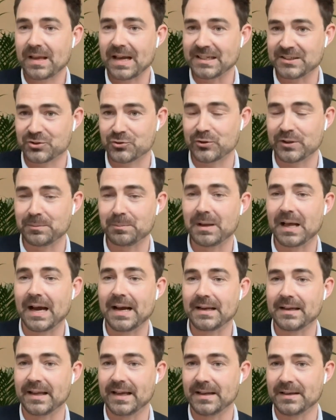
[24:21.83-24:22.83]
a
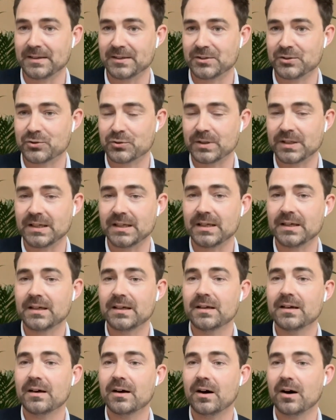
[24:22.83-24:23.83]
streamlined industry
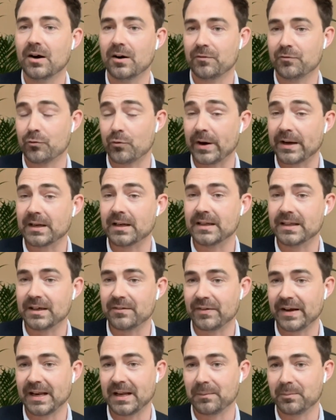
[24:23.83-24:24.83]
of readily
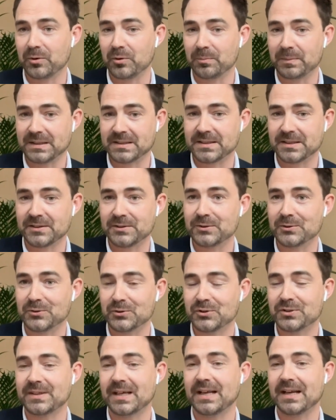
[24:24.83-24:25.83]
available
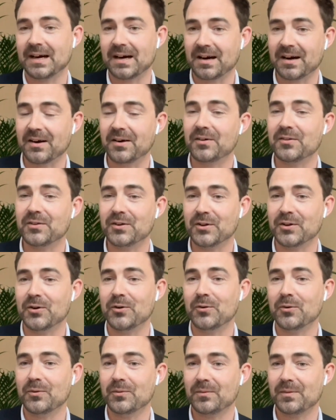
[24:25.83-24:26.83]
materials that are
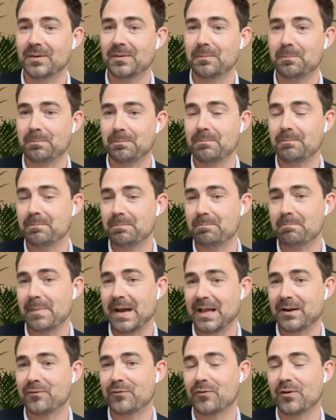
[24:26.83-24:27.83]

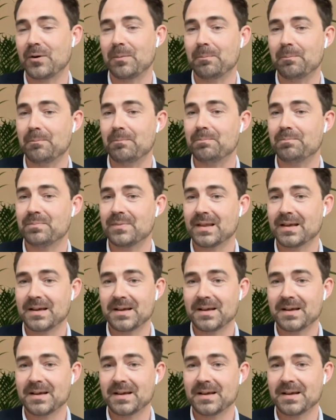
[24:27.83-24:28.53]
made from